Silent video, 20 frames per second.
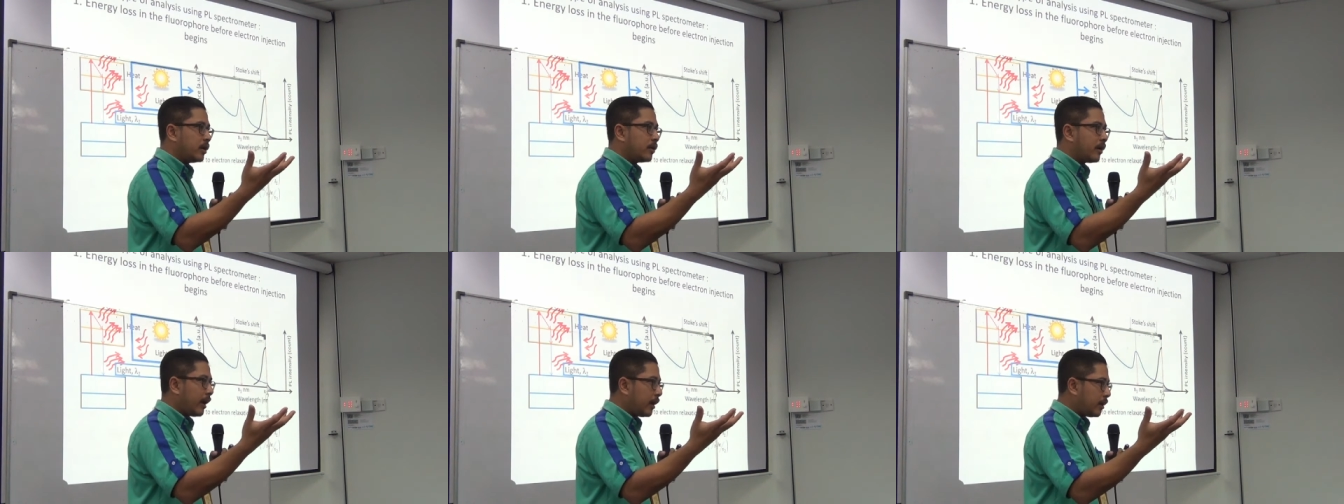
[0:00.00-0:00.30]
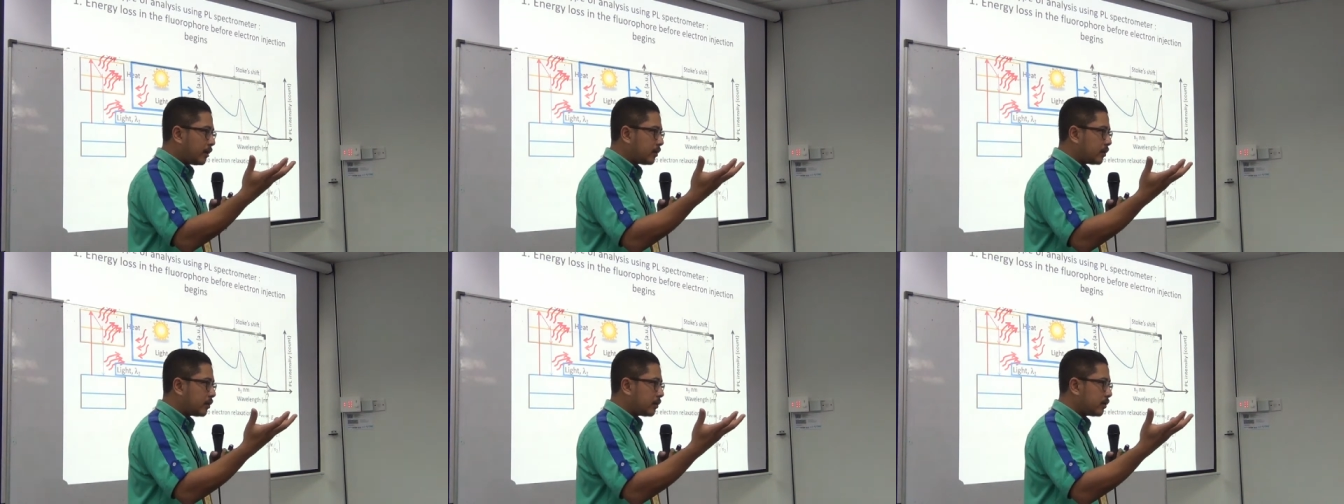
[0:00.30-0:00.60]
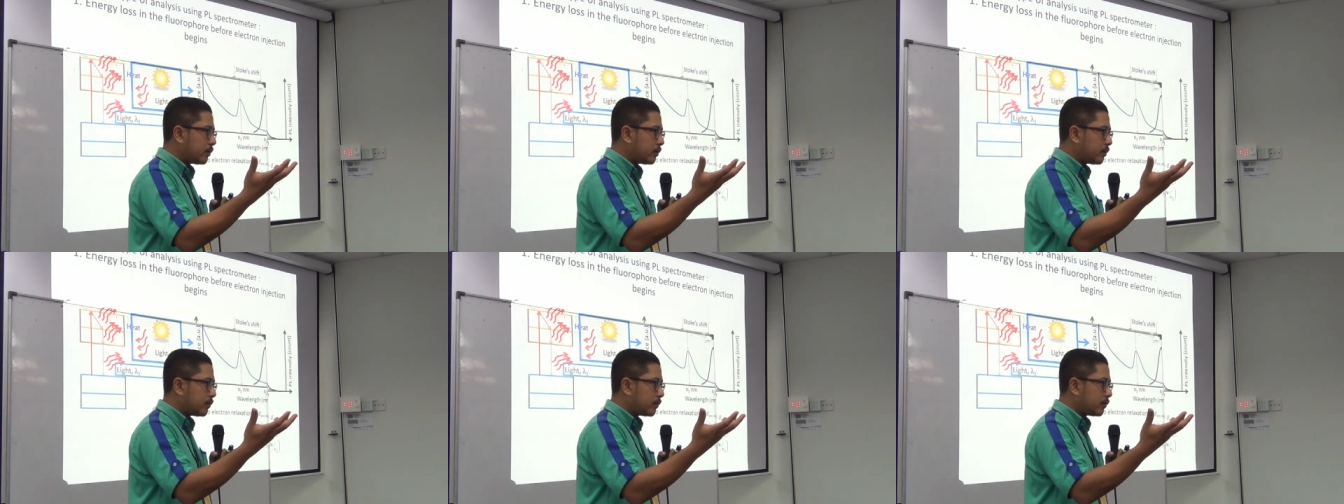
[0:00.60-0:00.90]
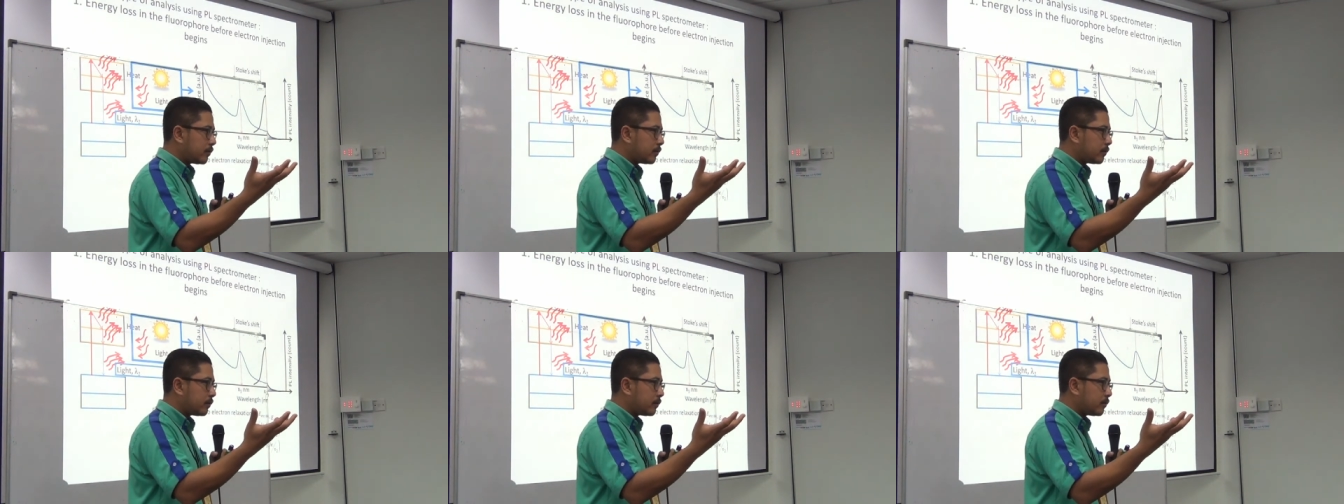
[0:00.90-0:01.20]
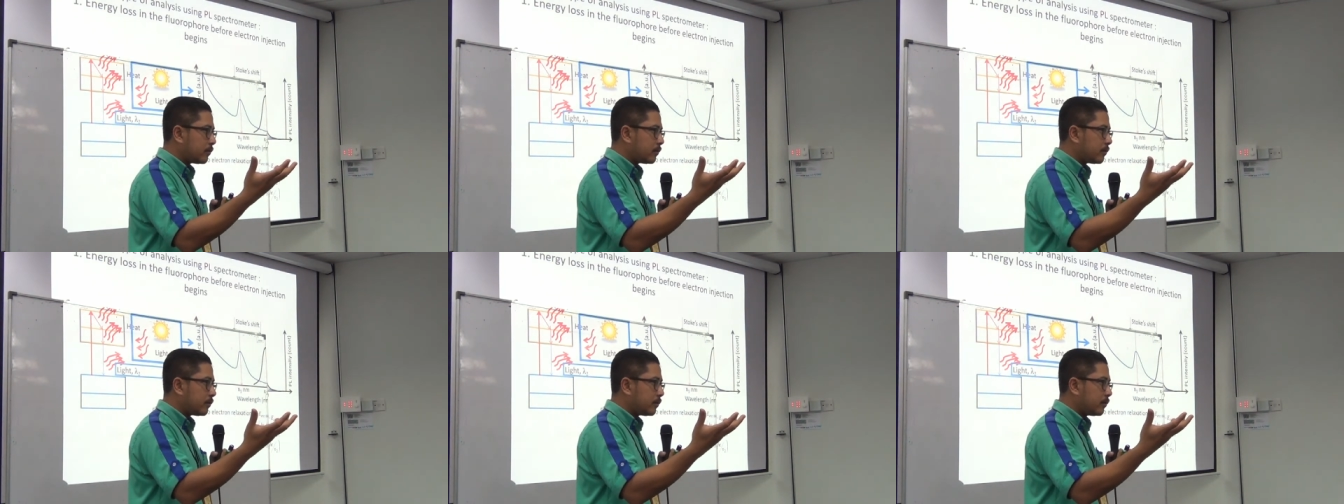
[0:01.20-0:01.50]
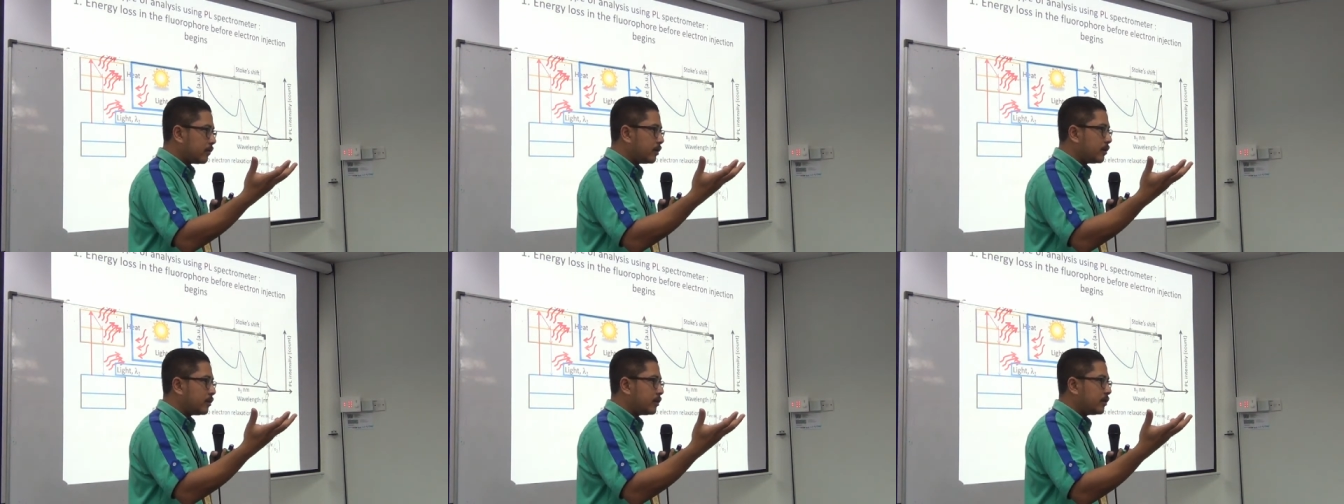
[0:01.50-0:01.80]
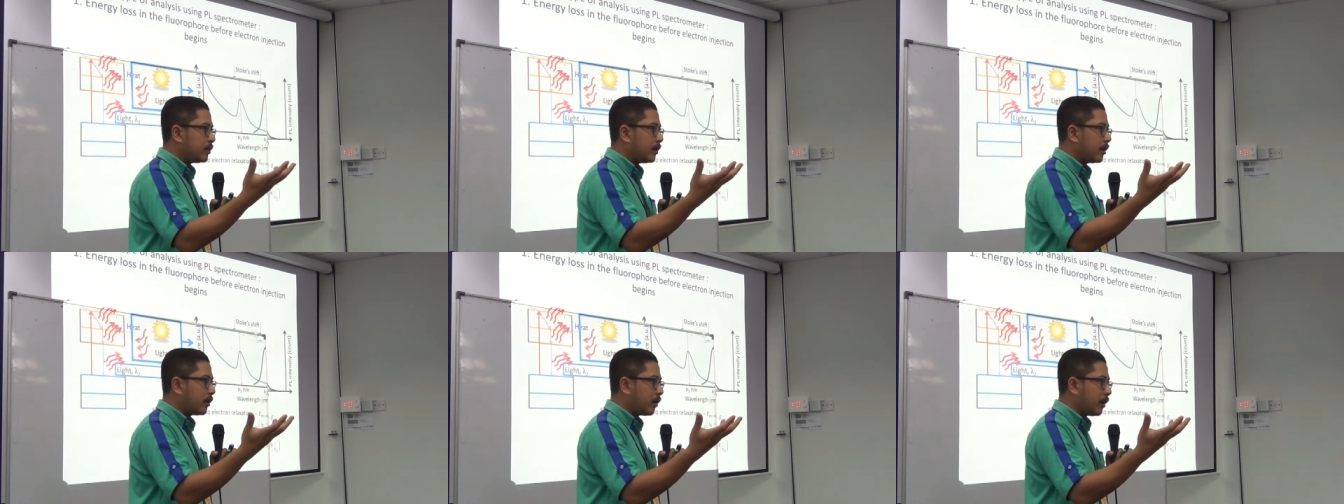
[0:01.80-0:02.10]
correct?
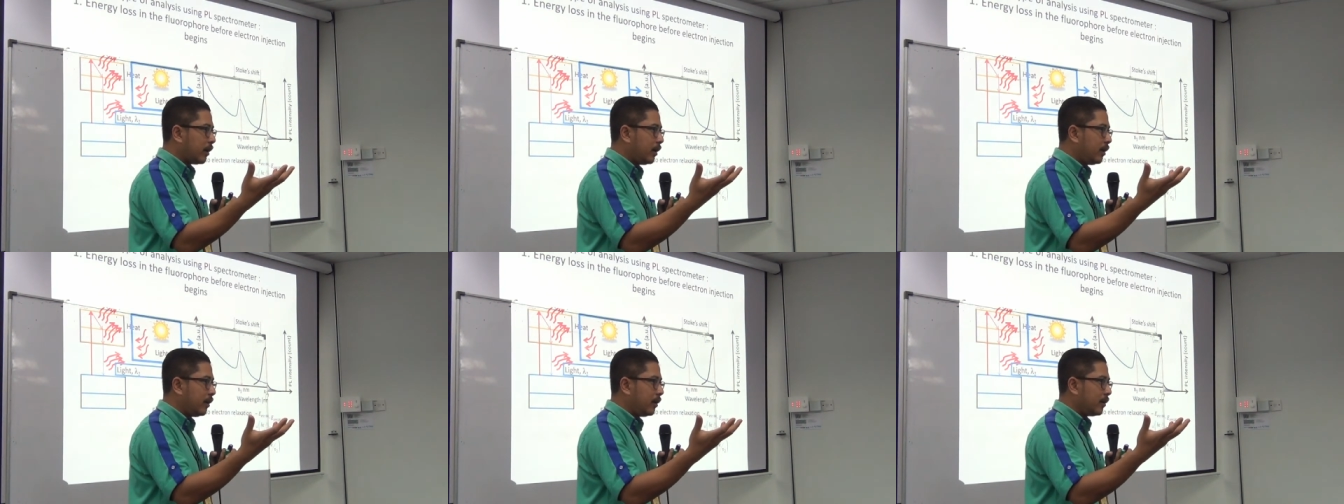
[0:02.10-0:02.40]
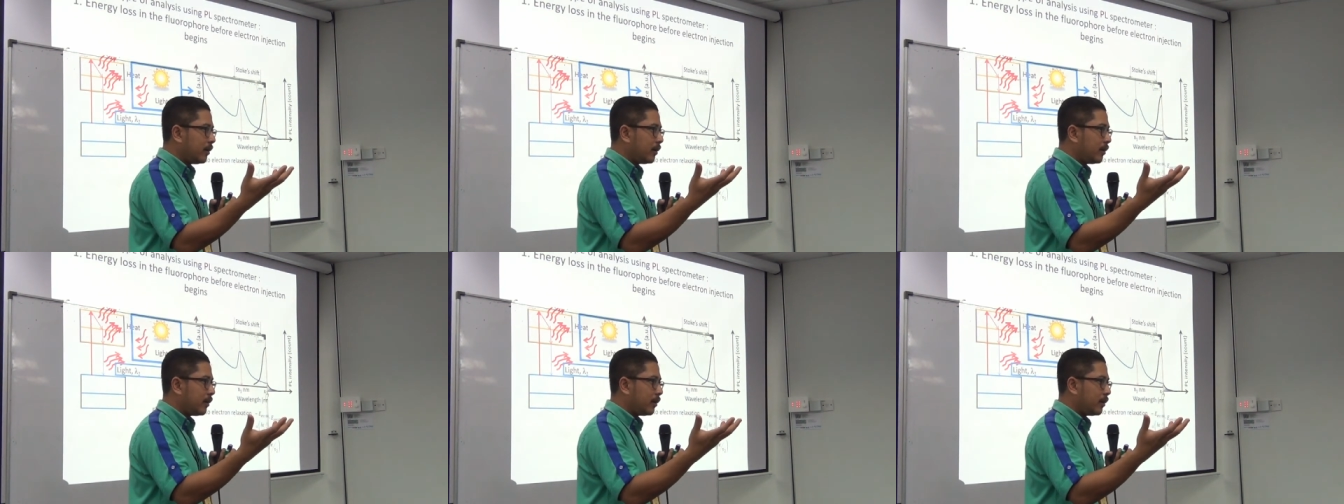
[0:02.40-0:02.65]
Agree?